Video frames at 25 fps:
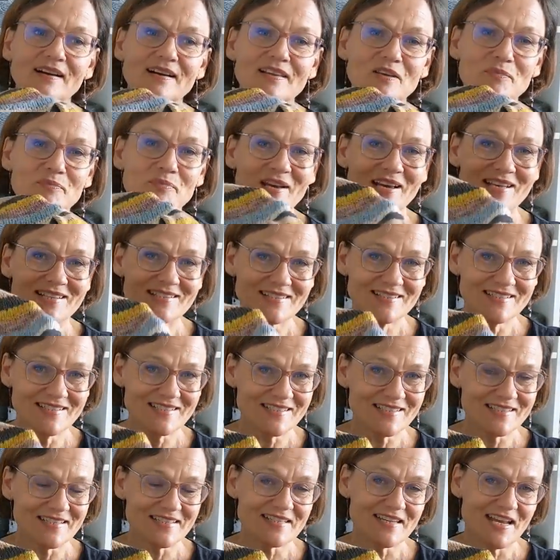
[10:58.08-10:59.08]
The pattern
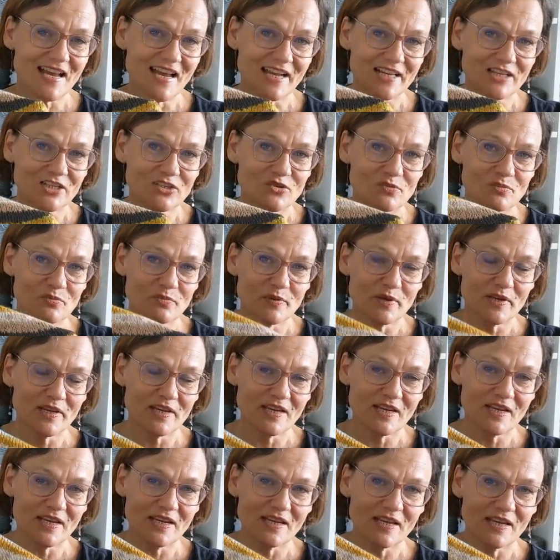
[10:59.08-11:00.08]
is designed to
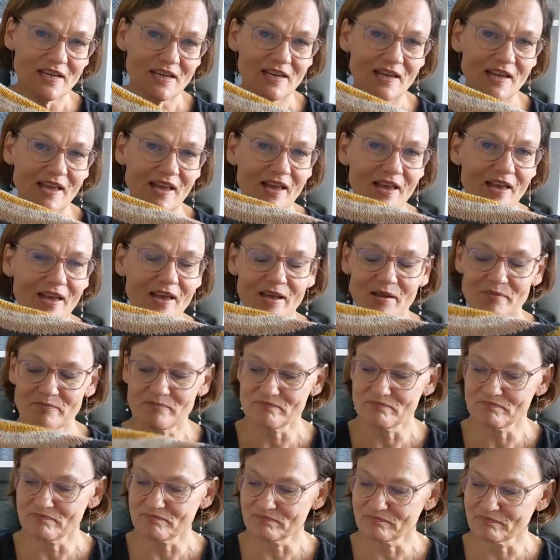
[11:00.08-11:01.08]
be
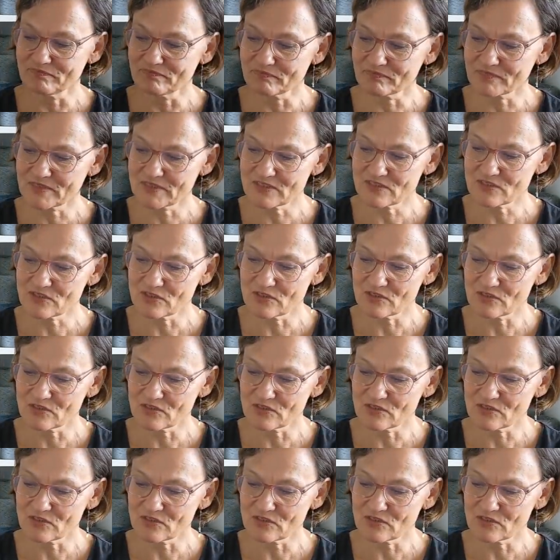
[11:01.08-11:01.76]
sort